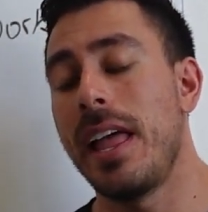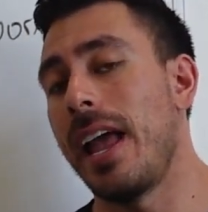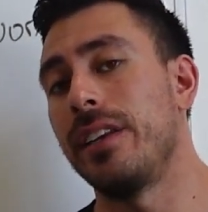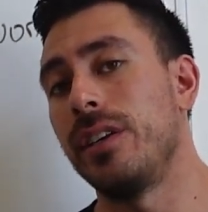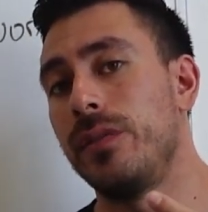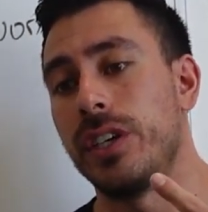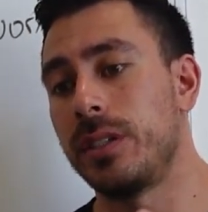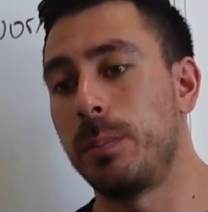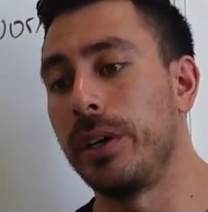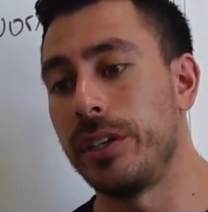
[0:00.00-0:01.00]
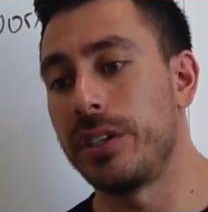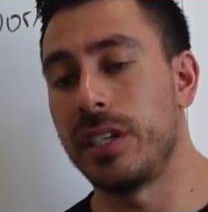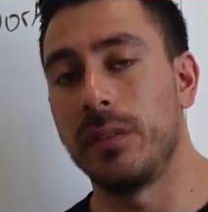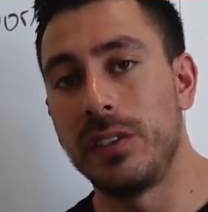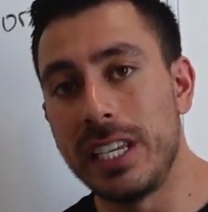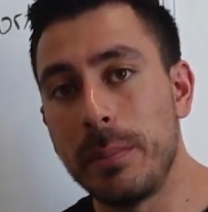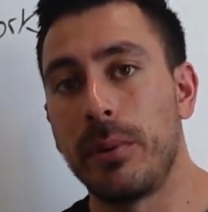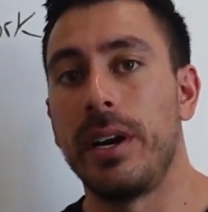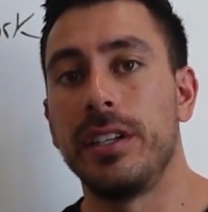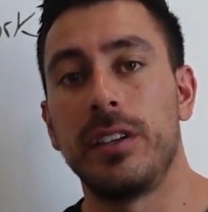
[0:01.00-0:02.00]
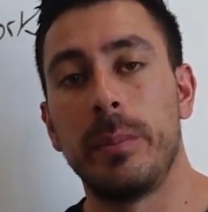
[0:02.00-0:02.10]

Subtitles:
and you've just put yourself deeper into